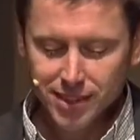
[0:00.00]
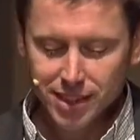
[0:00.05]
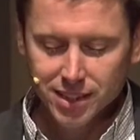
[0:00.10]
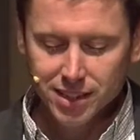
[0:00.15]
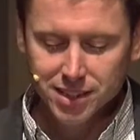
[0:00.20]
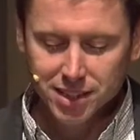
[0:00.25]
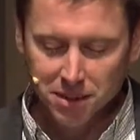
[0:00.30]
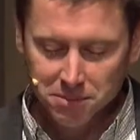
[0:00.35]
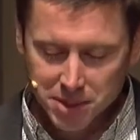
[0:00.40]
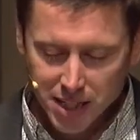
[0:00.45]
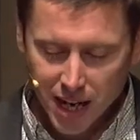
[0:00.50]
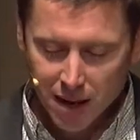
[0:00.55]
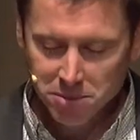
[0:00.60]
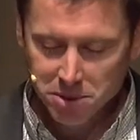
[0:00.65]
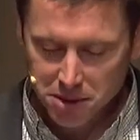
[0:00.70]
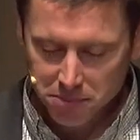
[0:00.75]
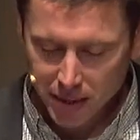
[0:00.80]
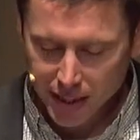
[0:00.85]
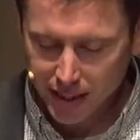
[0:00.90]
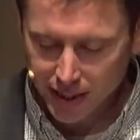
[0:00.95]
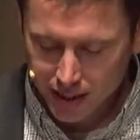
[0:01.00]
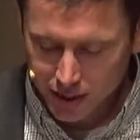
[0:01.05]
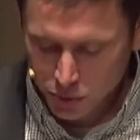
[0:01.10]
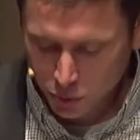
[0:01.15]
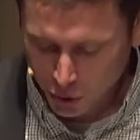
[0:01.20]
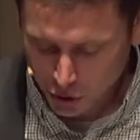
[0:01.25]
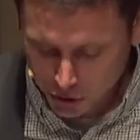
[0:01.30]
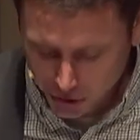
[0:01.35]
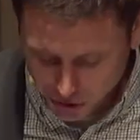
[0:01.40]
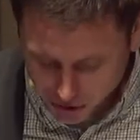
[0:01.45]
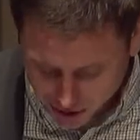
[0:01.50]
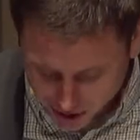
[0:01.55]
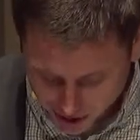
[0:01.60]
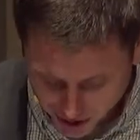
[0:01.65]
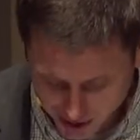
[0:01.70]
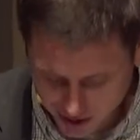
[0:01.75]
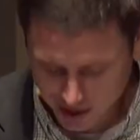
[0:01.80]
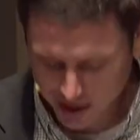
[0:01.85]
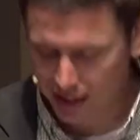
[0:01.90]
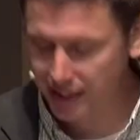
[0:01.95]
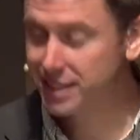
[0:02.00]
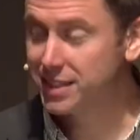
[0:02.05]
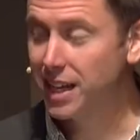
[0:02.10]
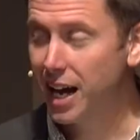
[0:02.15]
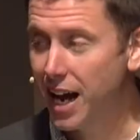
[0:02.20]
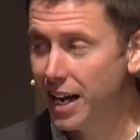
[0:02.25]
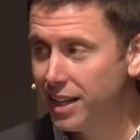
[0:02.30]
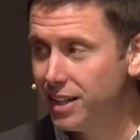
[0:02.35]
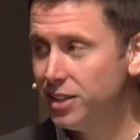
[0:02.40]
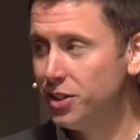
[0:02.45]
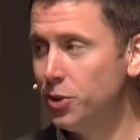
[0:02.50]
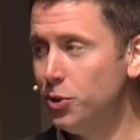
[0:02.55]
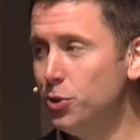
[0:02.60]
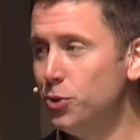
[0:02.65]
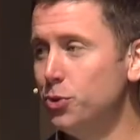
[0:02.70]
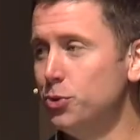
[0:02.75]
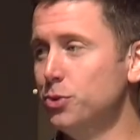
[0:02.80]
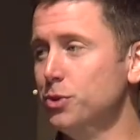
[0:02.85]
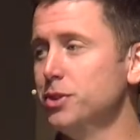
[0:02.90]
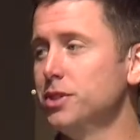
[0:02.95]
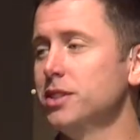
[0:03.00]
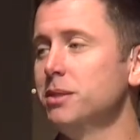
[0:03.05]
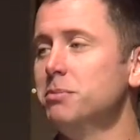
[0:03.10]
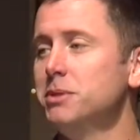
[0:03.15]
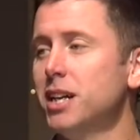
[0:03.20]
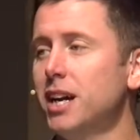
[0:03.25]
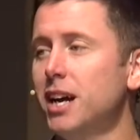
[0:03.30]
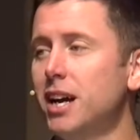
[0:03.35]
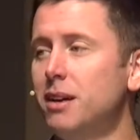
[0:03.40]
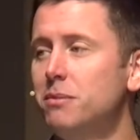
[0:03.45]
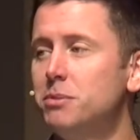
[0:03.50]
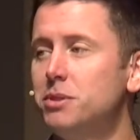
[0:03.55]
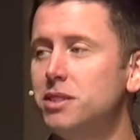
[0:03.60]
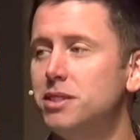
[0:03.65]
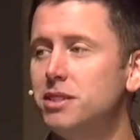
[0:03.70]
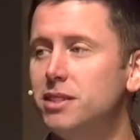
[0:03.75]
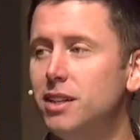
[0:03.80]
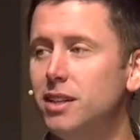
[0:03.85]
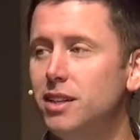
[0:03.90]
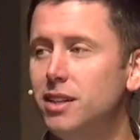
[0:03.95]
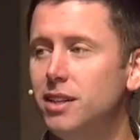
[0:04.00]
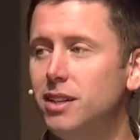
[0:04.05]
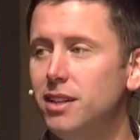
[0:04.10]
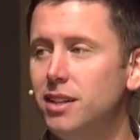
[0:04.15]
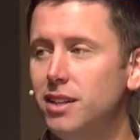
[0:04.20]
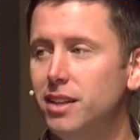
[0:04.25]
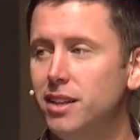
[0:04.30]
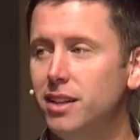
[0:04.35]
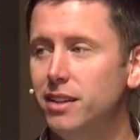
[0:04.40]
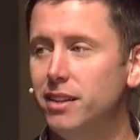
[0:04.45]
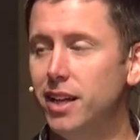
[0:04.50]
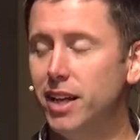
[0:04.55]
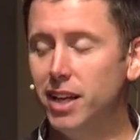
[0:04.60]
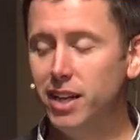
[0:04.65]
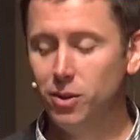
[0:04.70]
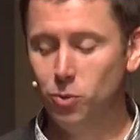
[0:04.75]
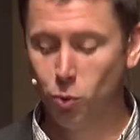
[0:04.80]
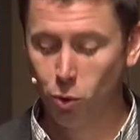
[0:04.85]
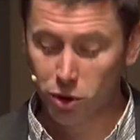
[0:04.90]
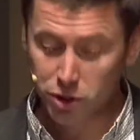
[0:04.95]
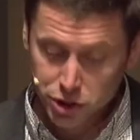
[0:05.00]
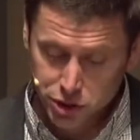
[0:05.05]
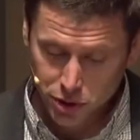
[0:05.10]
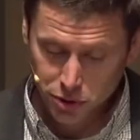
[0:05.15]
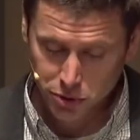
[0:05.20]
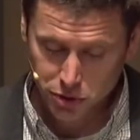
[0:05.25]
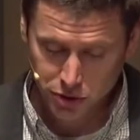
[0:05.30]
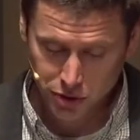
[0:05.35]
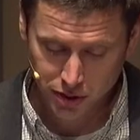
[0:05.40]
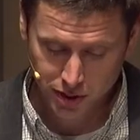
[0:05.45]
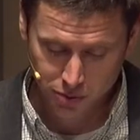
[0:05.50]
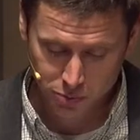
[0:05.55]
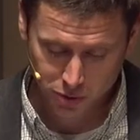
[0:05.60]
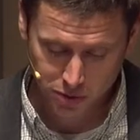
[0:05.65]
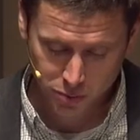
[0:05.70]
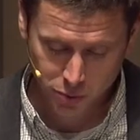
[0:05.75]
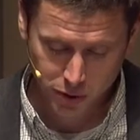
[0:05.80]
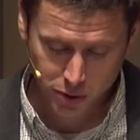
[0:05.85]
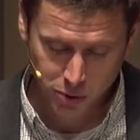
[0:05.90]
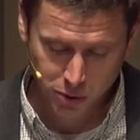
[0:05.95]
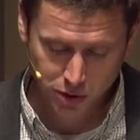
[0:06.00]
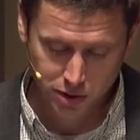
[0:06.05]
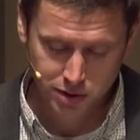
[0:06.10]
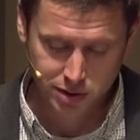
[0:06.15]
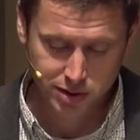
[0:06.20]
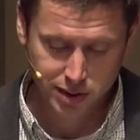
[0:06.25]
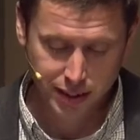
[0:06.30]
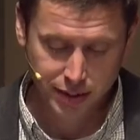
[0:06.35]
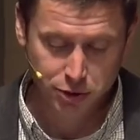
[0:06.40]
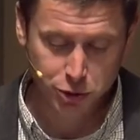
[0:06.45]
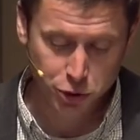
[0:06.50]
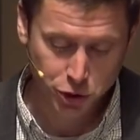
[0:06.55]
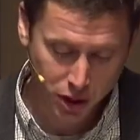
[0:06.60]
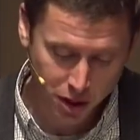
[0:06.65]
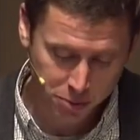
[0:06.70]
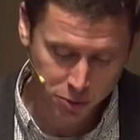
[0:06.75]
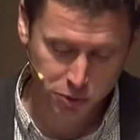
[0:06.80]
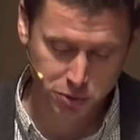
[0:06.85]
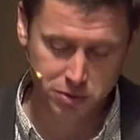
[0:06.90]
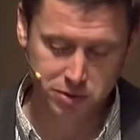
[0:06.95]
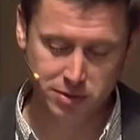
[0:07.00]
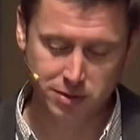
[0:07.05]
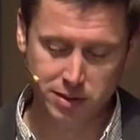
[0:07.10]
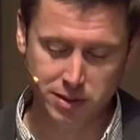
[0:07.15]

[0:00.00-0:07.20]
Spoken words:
Sometimes the meetings were good, exciting news. Sometimes they weren't so good when we were in trouble.